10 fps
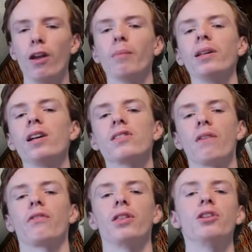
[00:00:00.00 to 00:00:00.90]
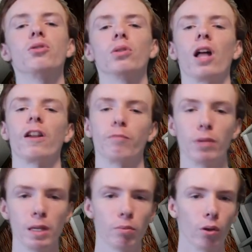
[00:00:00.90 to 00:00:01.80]
Family is everything to a lot of
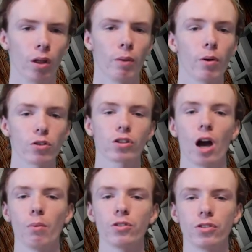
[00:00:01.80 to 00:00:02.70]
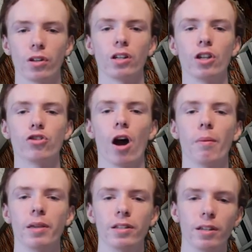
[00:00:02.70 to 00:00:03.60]
people, and while Scott was stuck in a
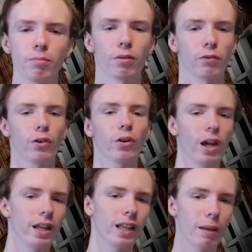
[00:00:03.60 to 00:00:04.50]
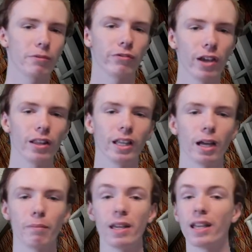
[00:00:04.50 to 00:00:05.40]
job he didn't prefer and kept failing
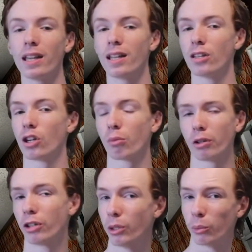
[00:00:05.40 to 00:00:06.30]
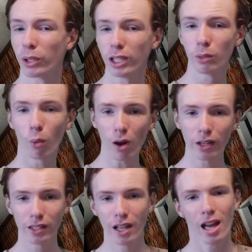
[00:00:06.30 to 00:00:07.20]
at making in the career he really
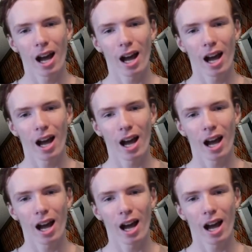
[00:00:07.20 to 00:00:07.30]
wanted,